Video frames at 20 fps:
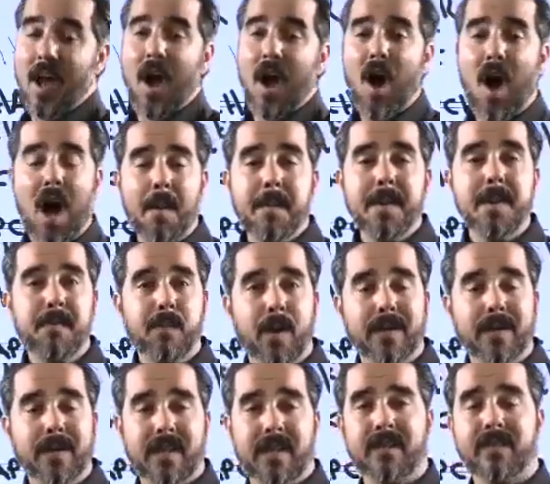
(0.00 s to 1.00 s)

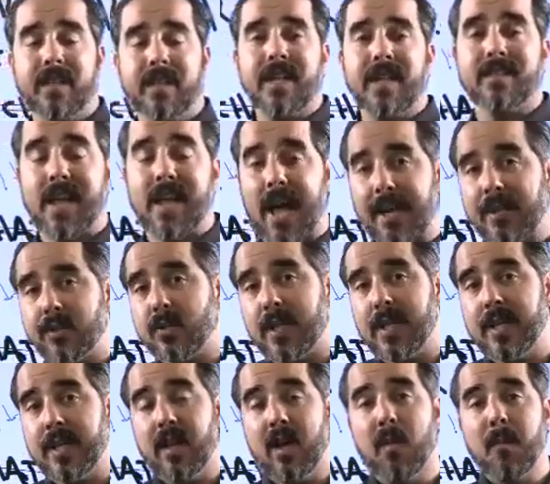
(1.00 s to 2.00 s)
Omnipresence is
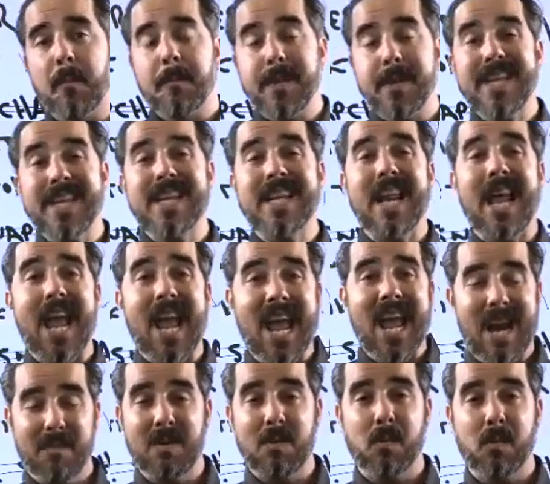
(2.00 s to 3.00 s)
actually being
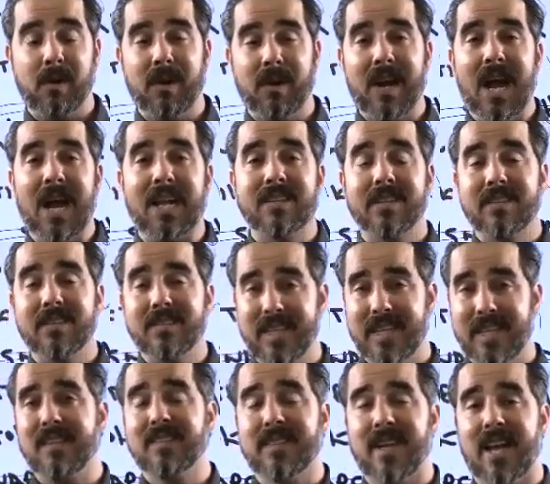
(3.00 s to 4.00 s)
everywhere at the
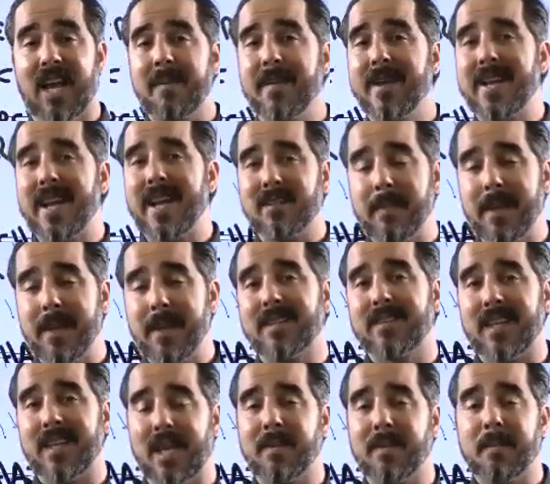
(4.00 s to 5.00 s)
same time in as many
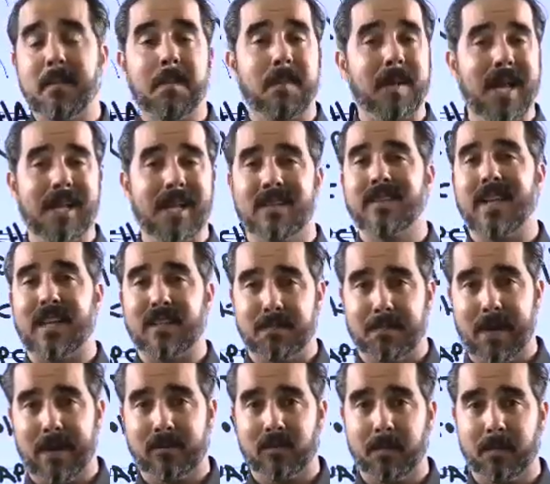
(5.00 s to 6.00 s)
places as
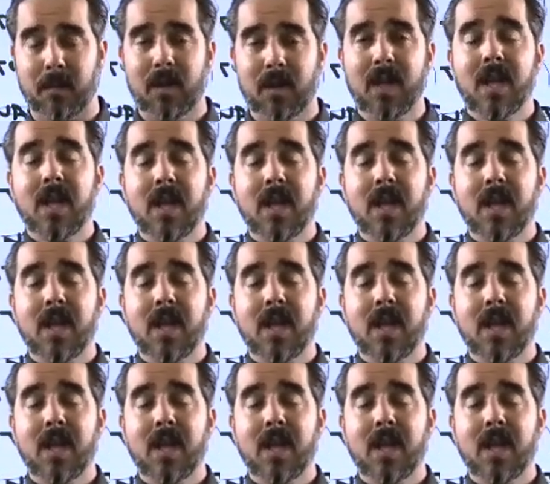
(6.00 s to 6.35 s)
possible.